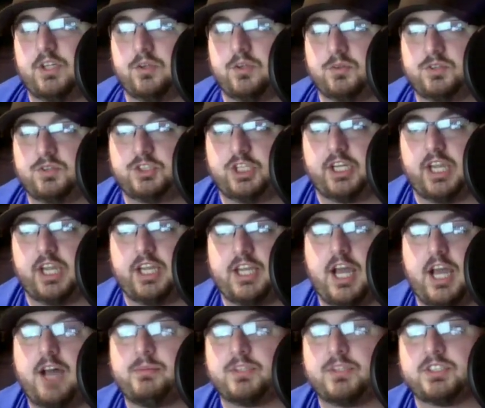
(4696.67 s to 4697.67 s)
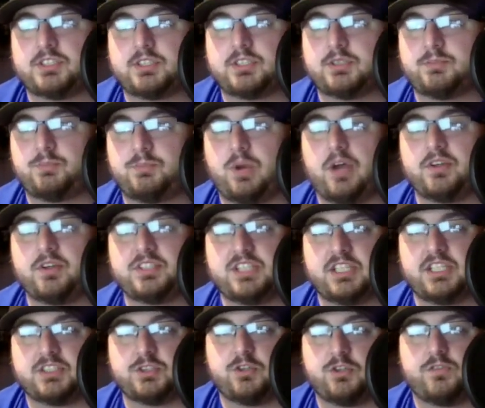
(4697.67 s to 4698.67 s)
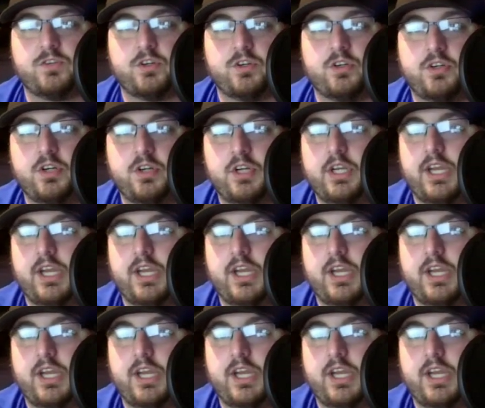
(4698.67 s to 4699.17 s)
J.K. Dobbins probably takes over